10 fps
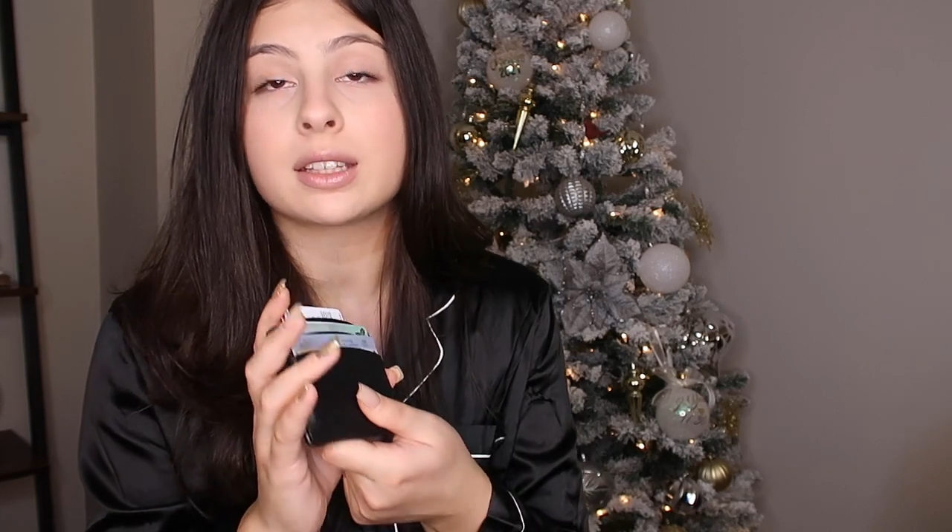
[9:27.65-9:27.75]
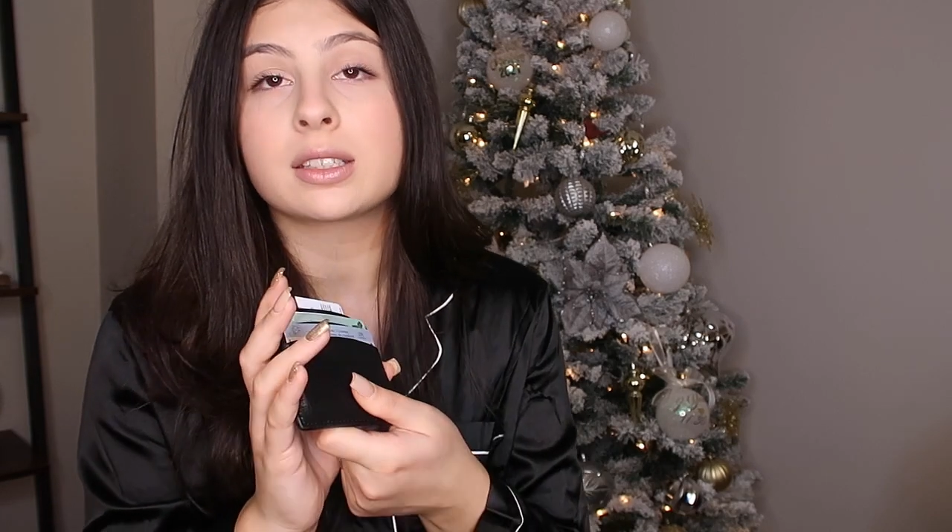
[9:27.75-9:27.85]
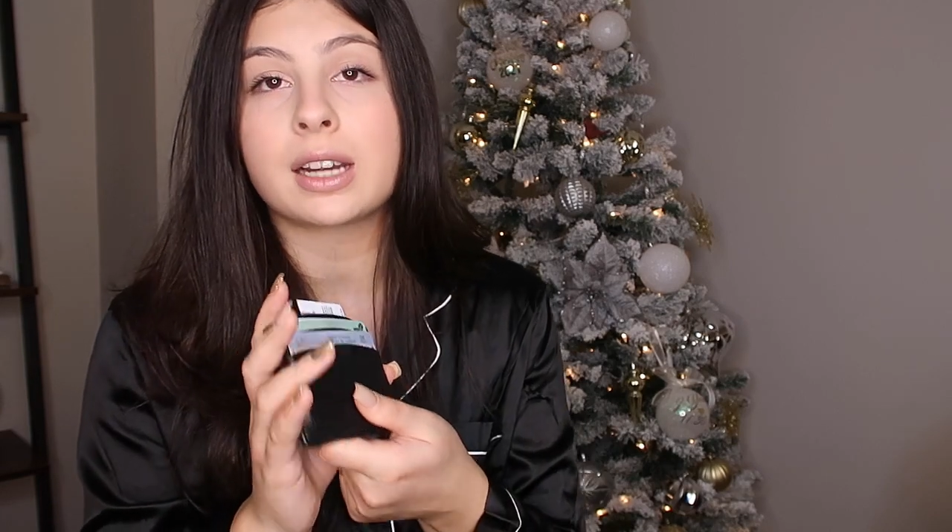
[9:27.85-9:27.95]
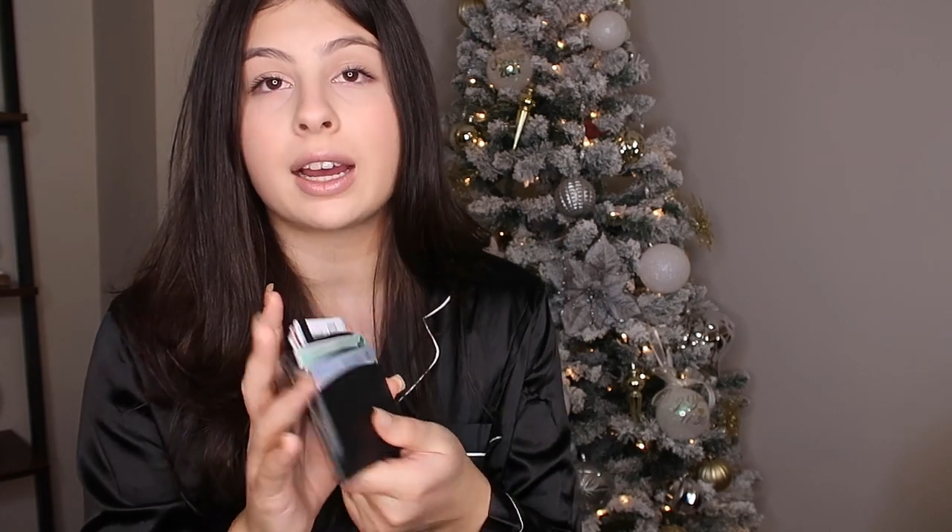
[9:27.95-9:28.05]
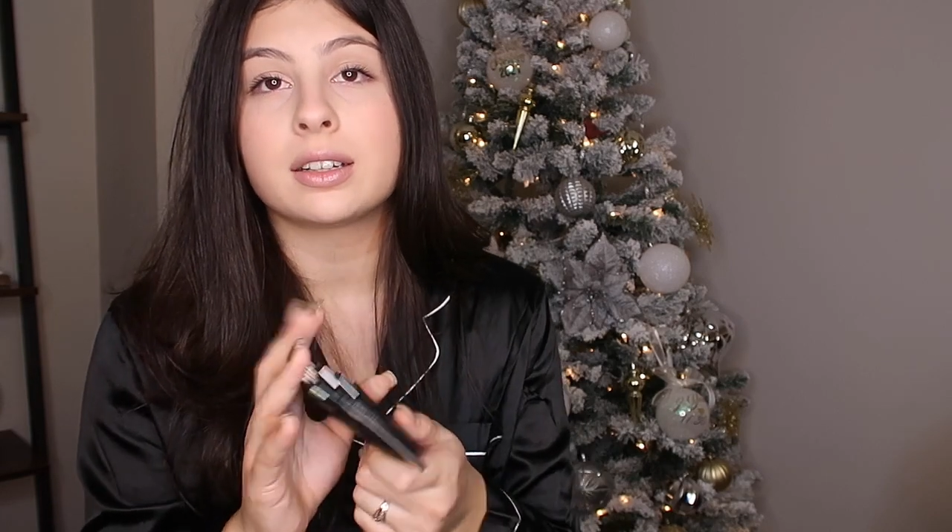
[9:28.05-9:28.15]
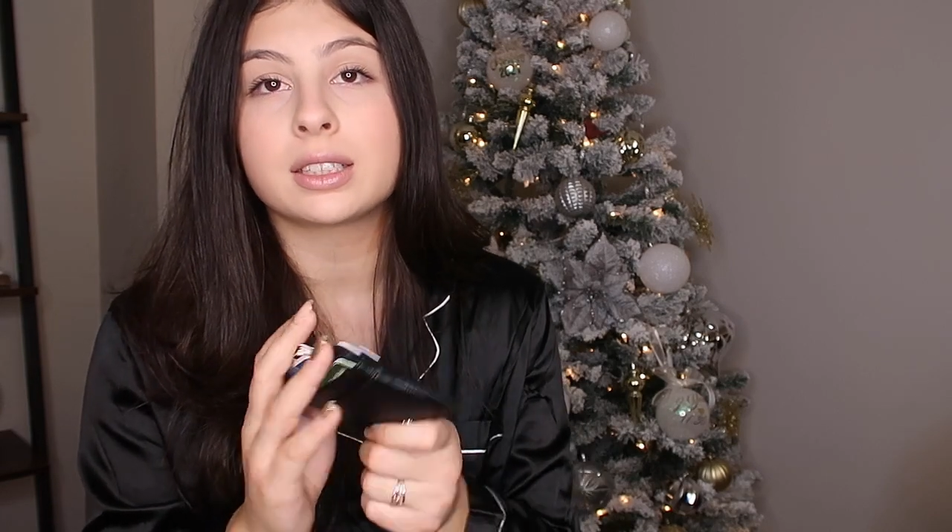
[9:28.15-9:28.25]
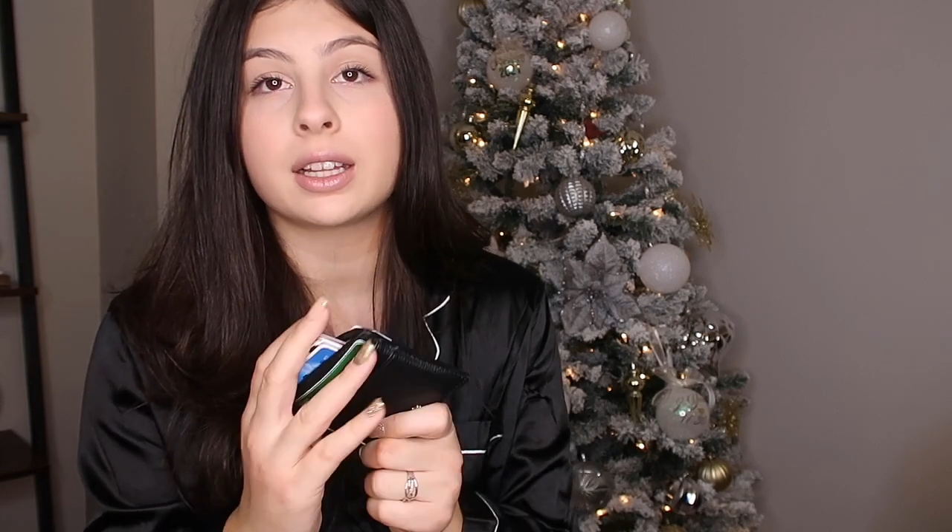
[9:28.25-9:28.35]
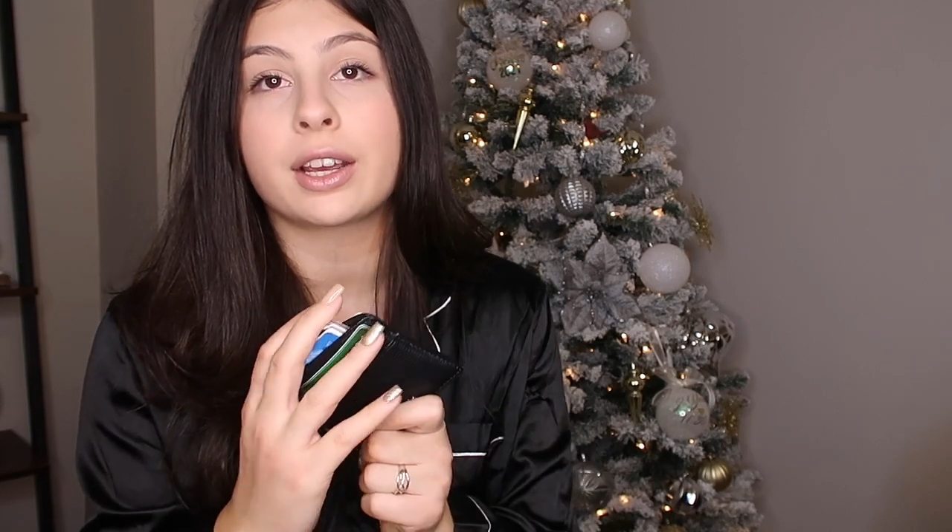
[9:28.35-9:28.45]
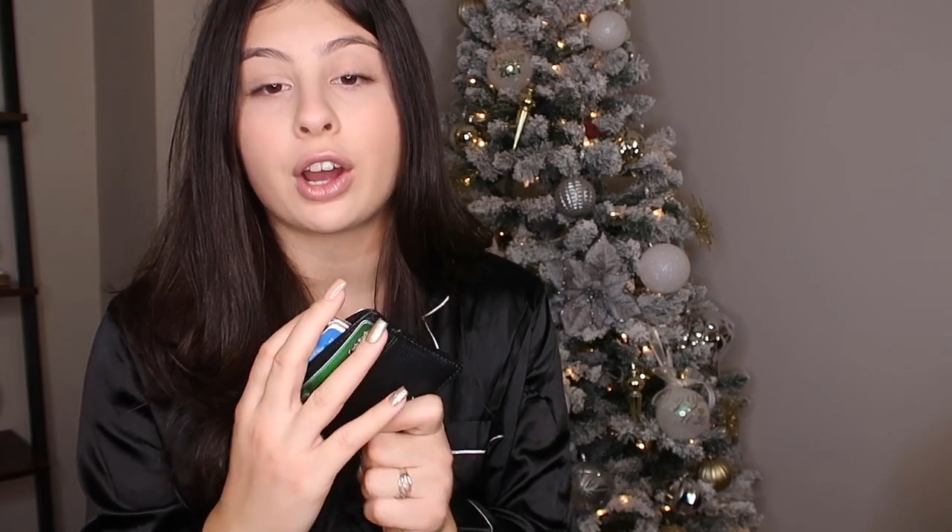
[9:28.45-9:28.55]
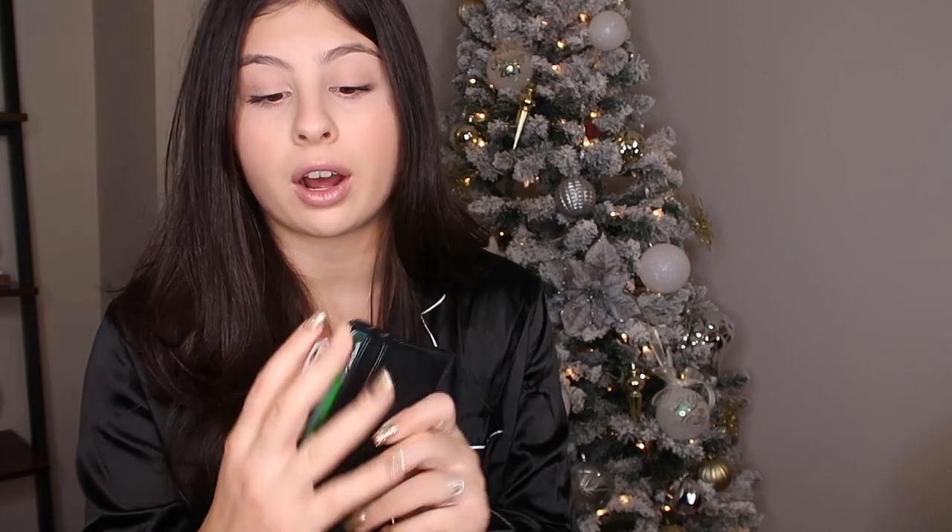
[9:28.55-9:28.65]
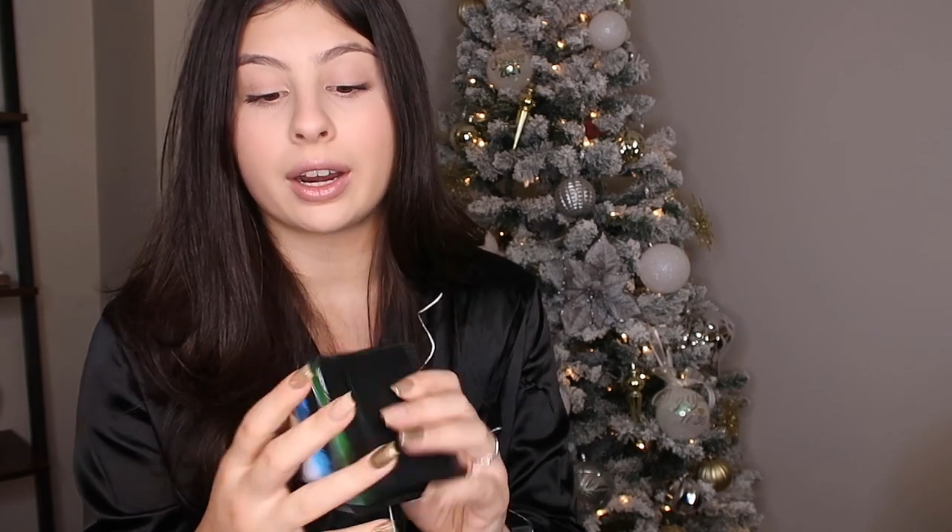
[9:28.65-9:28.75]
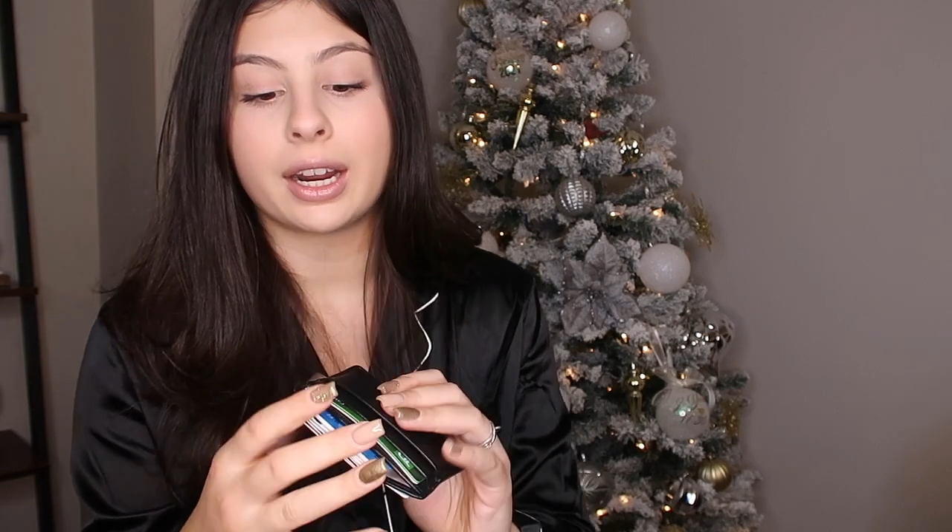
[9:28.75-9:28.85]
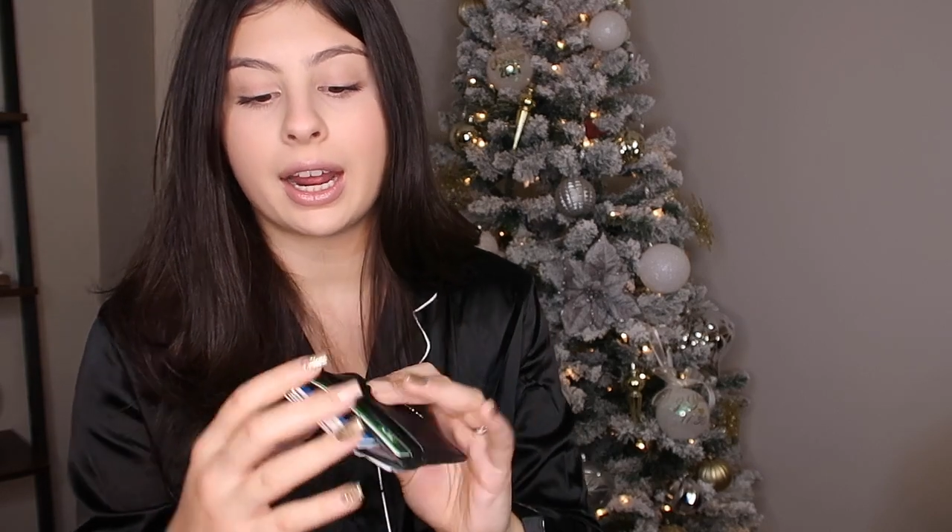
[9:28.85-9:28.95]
the style until I got it,